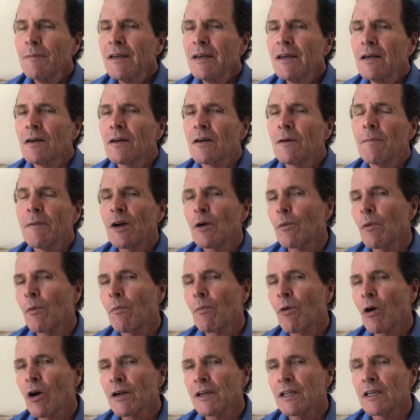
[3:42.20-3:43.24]
comparable
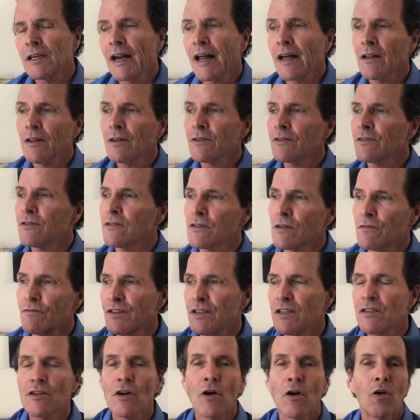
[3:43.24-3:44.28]
market analysis of
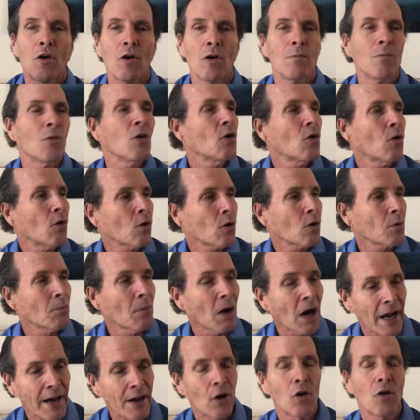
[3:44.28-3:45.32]
this home or
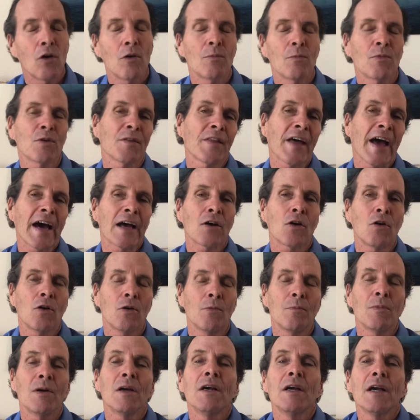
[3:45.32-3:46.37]
my home or that home.
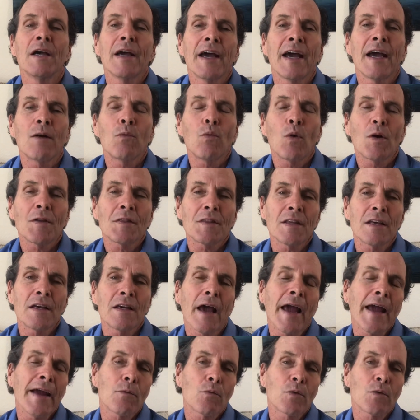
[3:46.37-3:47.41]
And what
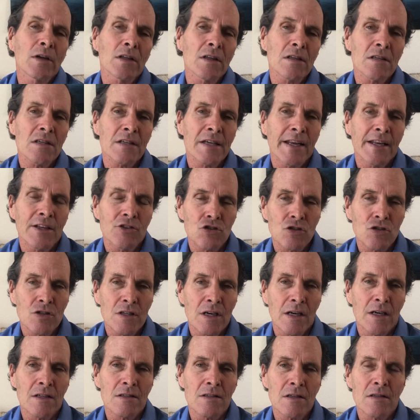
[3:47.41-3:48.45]
the real estate agent
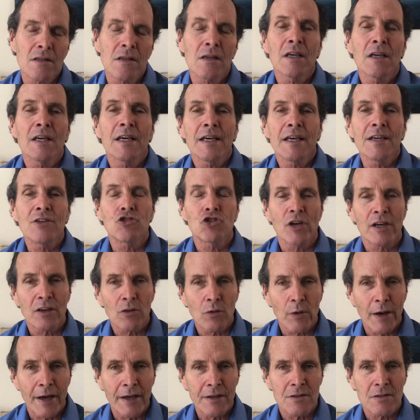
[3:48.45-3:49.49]
does is he
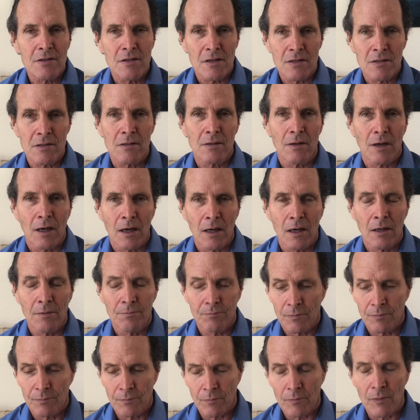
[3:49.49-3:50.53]
generates this
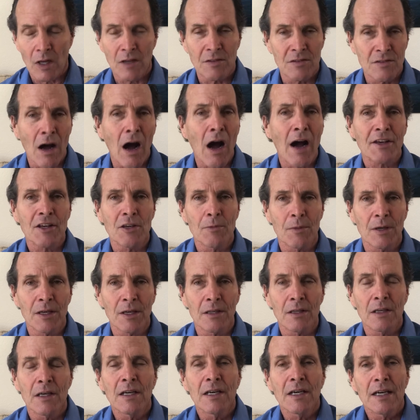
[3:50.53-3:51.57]
document
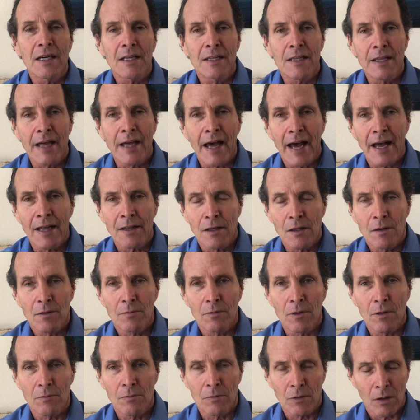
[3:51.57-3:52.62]
that
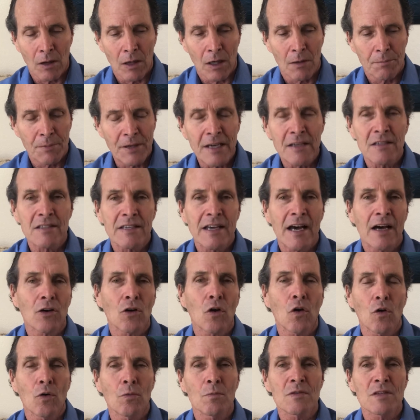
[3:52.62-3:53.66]
picks out
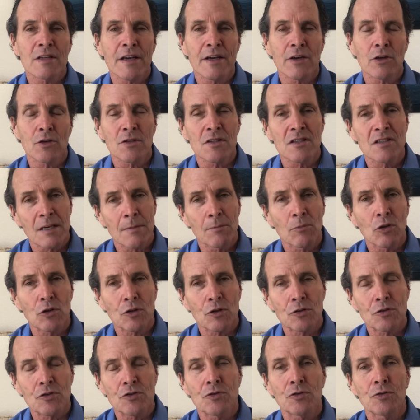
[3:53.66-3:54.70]
homes that are similar
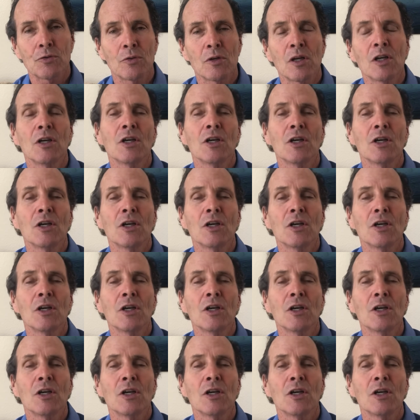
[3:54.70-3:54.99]
to